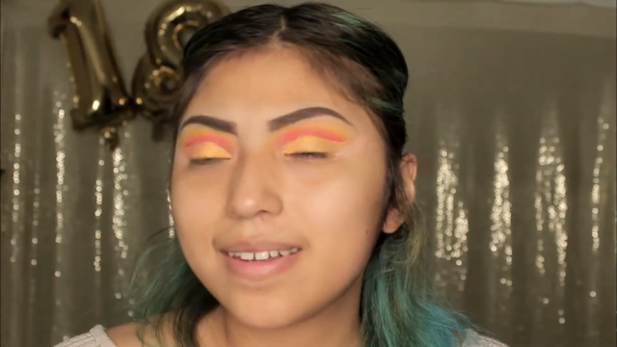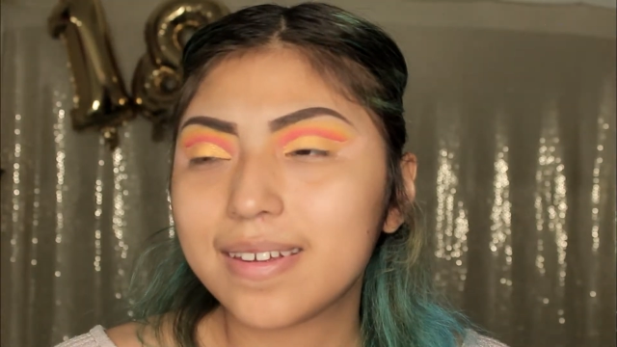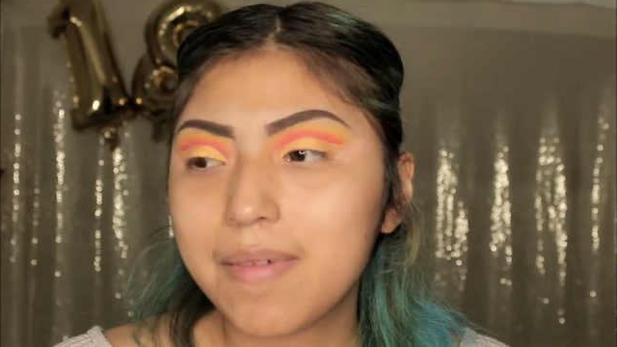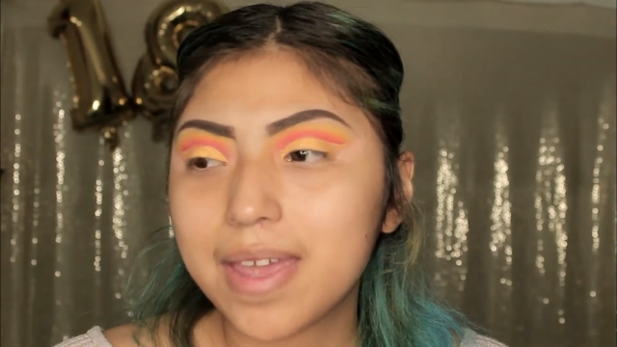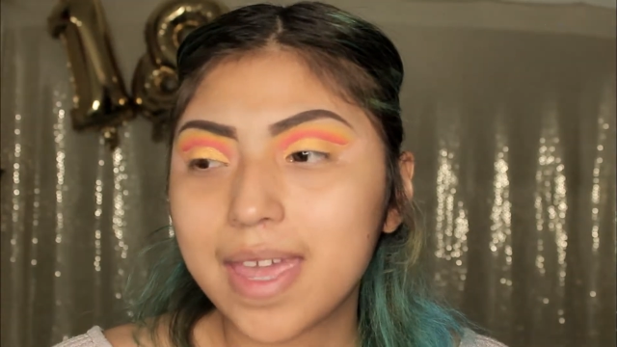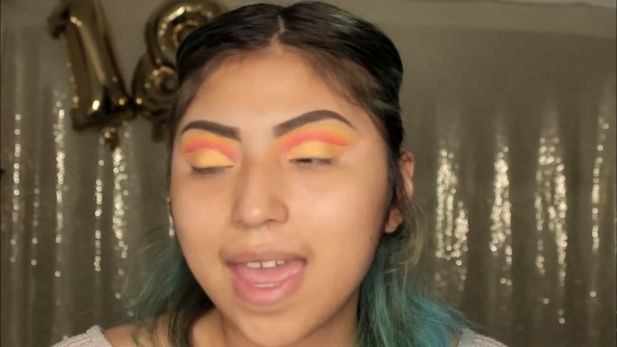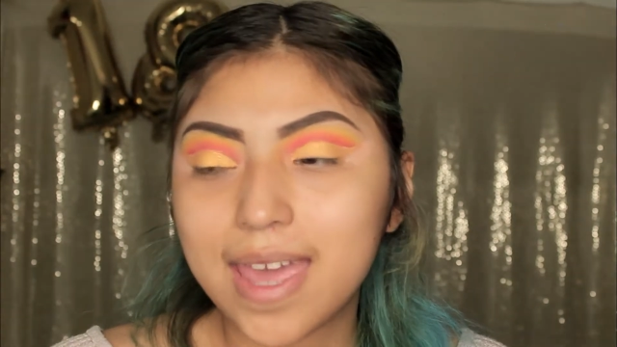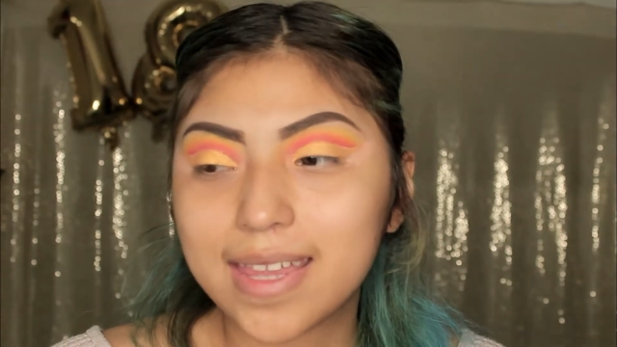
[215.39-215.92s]

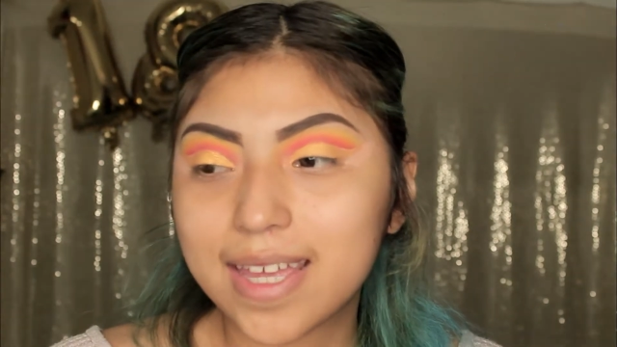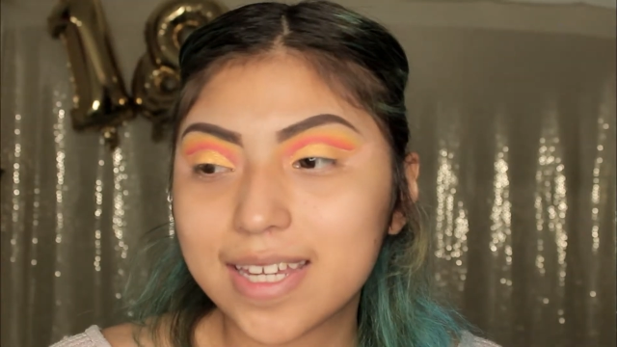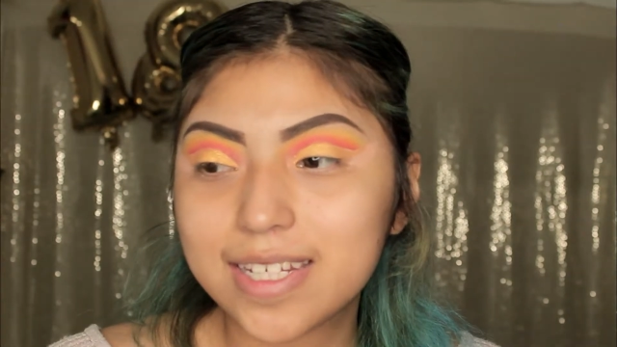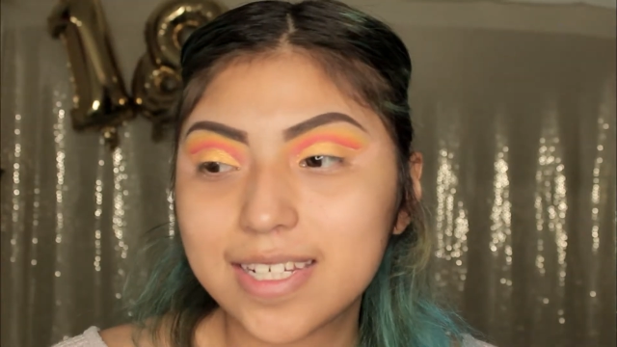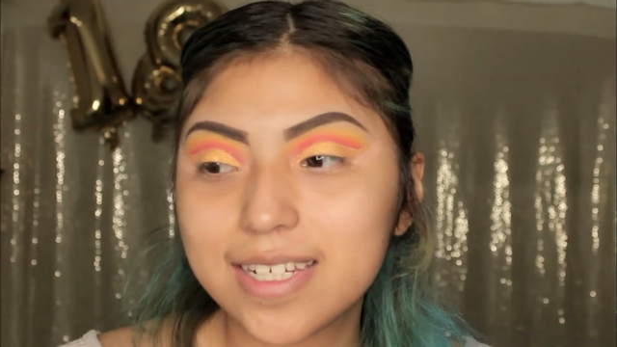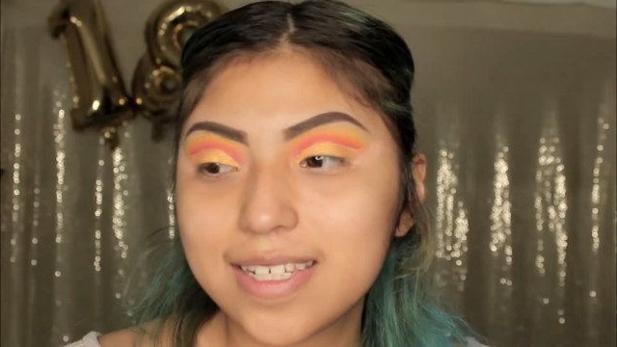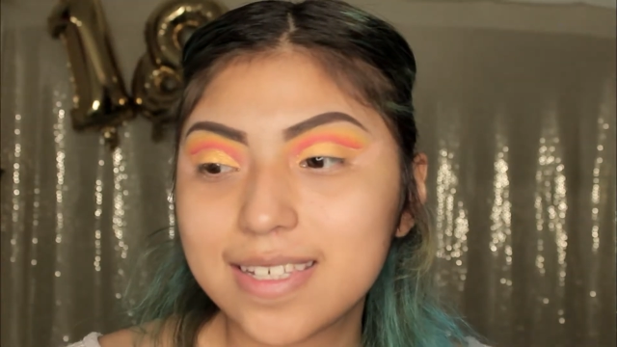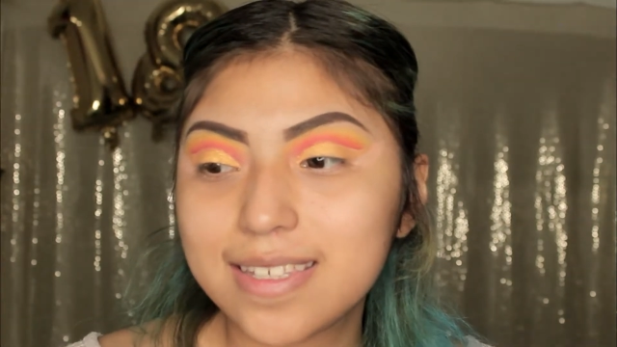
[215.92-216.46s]
my
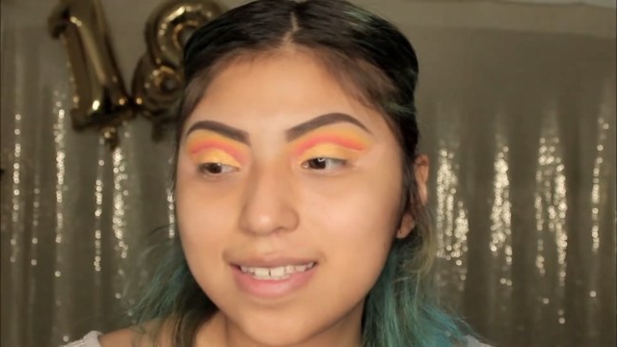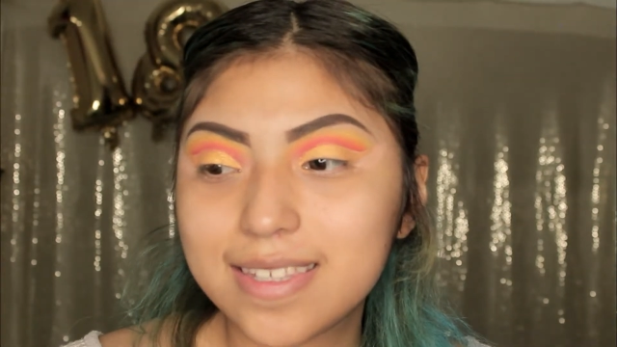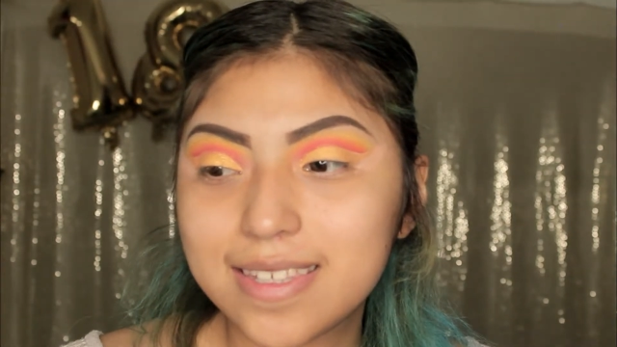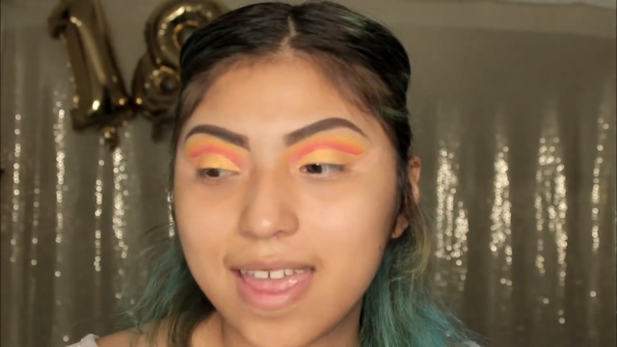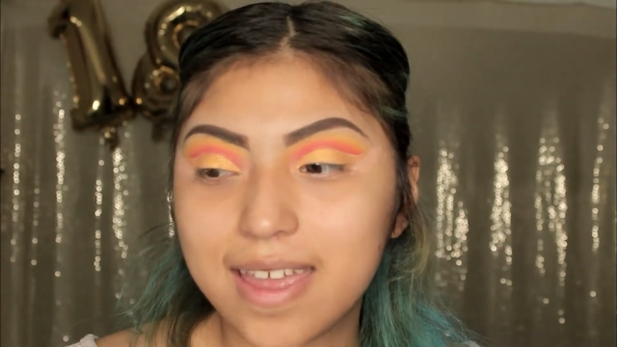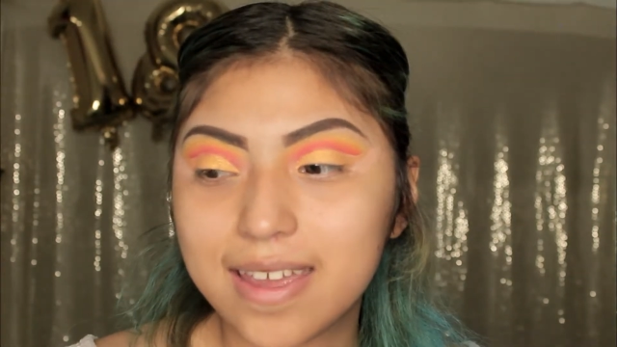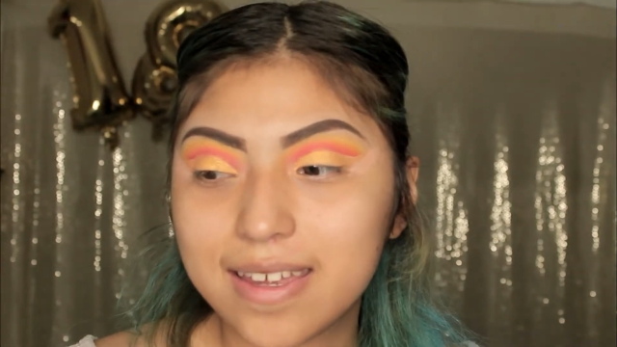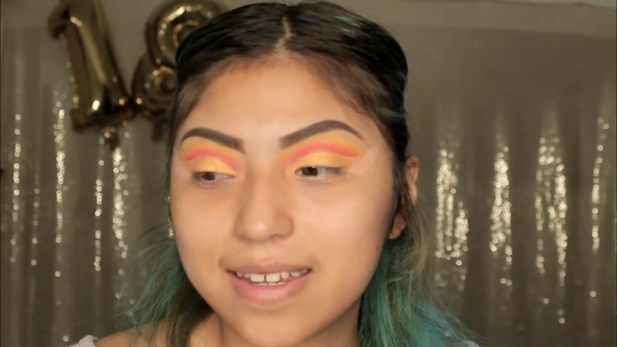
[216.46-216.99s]
eyelashes
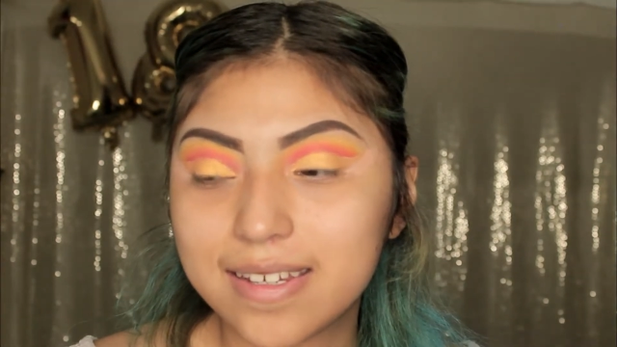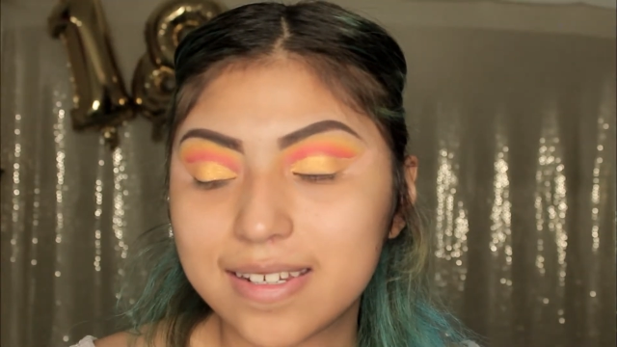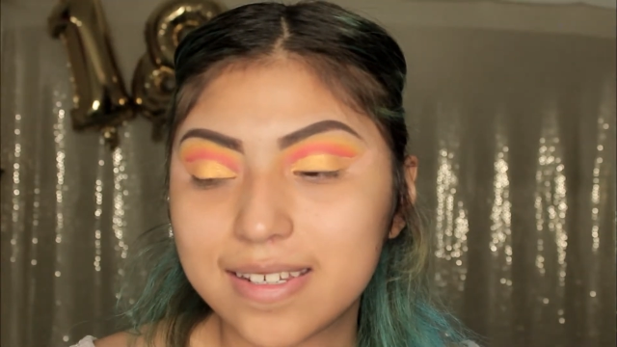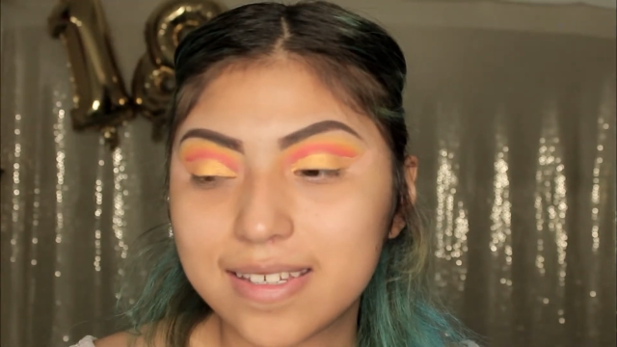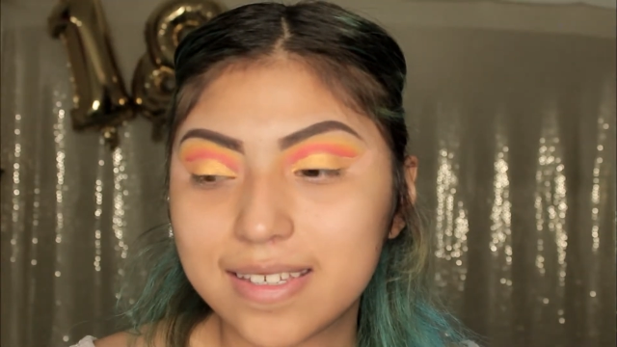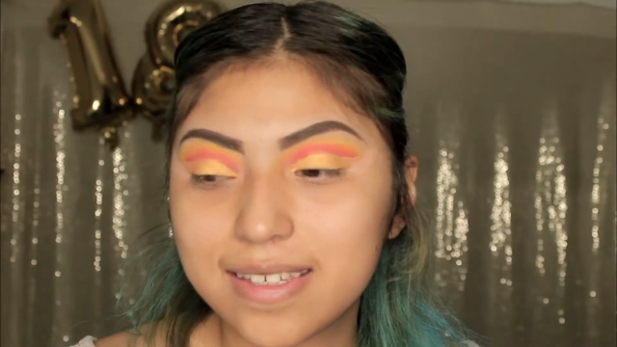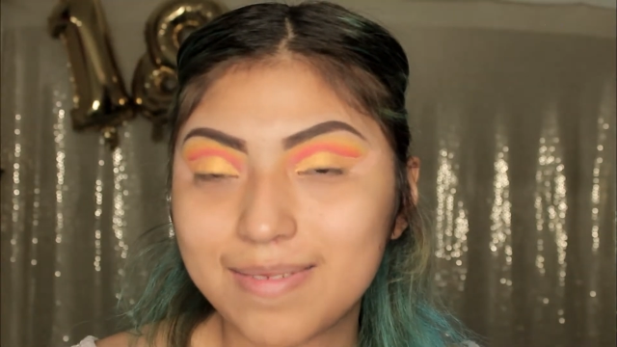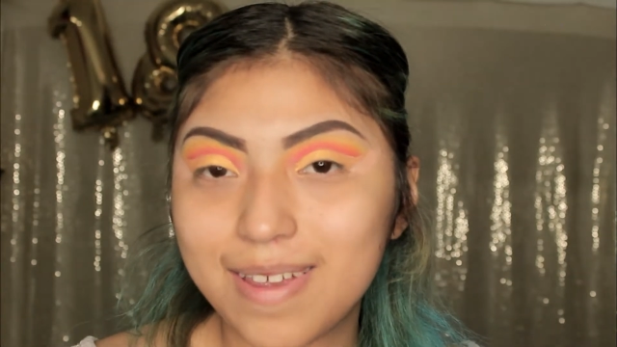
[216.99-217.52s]
and